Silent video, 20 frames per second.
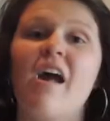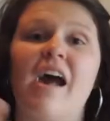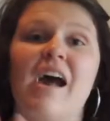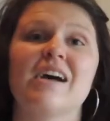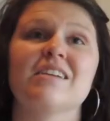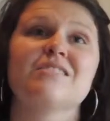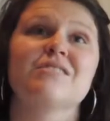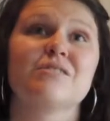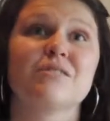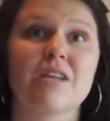
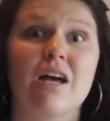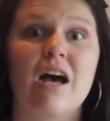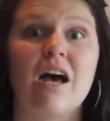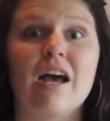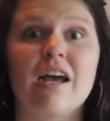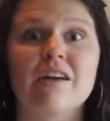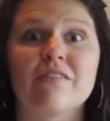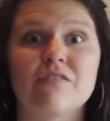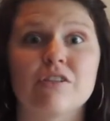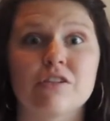As you saw,
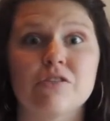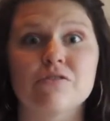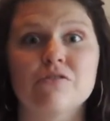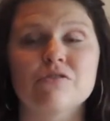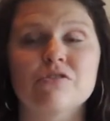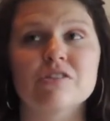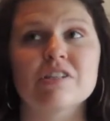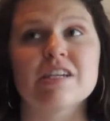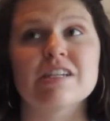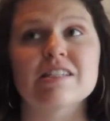I have a
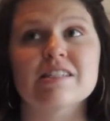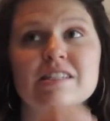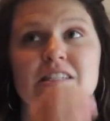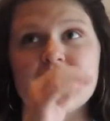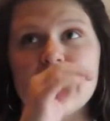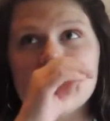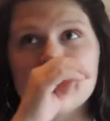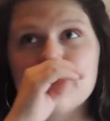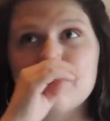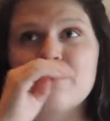huge list,
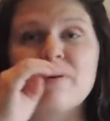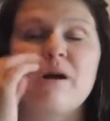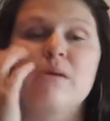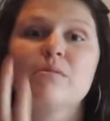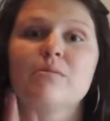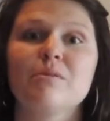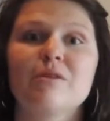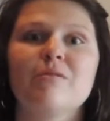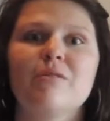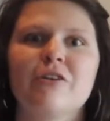and you're
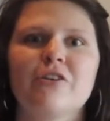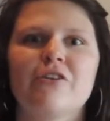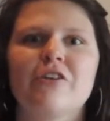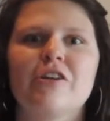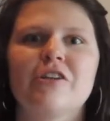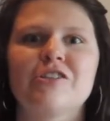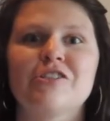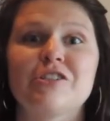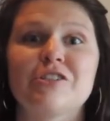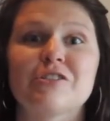probably
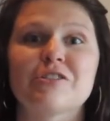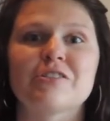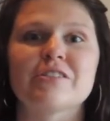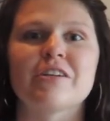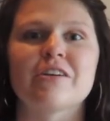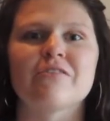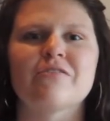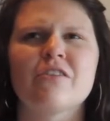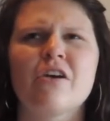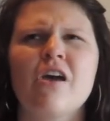wondering to
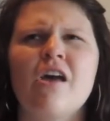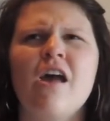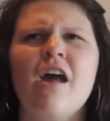yourself,